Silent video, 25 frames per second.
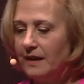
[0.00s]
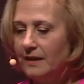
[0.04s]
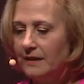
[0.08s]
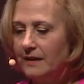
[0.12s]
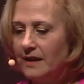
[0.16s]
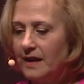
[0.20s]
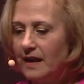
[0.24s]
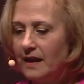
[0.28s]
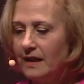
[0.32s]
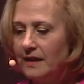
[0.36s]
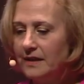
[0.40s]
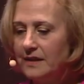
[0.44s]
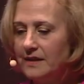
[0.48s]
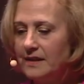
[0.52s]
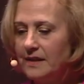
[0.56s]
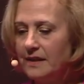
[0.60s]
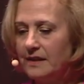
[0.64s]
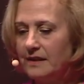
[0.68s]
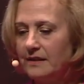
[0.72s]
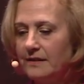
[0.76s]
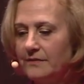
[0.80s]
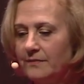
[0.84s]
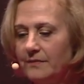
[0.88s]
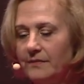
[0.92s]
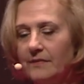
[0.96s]
The
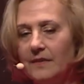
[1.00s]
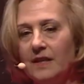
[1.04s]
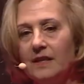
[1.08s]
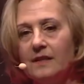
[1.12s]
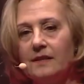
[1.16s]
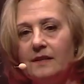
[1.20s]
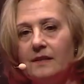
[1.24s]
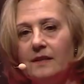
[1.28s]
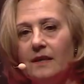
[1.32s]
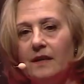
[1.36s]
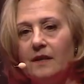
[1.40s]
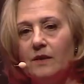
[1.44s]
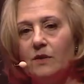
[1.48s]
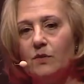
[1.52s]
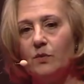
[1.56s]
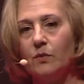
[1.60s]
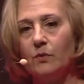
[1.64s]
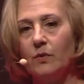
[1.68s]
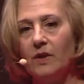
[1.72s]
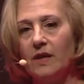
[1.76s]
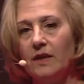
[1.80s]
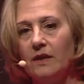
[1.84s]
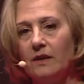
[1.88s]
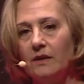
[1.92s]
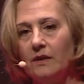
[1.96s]
idea is that
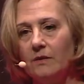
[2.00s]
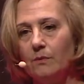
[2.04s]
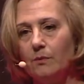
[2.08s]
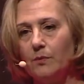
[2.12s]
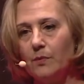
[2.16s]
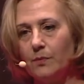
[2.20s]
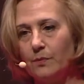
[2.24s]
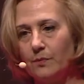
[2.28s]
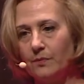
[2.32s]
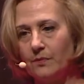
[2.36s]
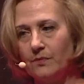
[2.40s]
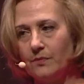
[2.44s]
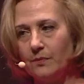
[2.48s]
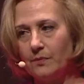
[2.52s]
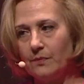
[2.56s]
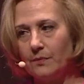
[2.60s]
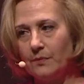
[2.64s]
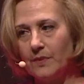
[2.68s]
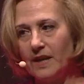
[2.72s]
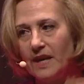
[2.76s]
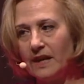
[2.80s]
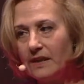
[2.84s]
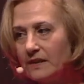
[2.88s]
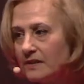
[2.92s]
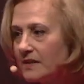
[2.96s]
we
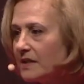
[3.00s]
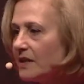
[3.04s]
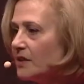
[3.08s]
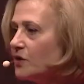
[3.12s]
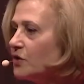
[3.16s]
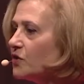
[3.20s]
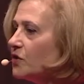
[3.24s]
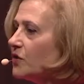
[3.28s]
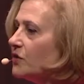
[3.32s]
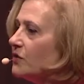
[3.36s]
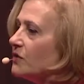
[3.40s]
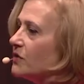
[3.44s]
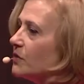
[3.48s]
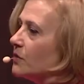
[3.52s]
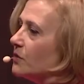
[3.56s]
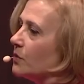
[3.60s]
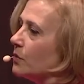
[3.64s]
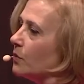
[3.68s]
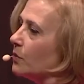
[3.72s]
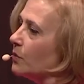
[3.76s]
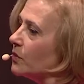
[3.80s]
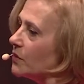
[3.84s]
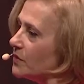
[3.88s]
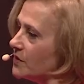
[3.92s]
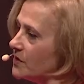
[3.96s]
pay attention to
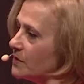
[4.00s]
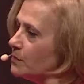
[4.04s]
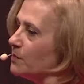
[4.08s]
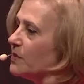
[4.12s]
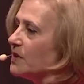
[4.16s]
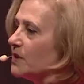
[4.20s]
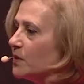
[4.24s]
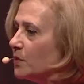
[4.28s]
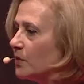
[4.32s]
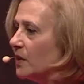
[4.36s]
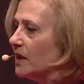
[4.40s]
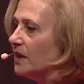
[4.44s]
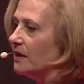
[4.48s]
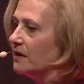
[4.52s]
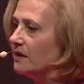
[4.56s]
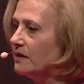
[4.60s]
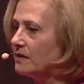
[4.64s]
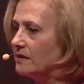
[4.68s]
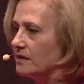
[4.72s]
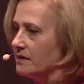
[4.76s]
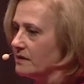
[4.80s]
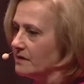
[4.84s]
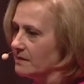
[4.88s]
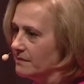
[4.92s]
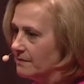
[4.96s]
what is between
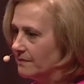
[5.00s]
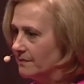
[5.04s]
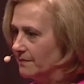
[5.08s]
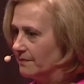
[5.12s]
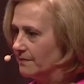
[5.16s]
us,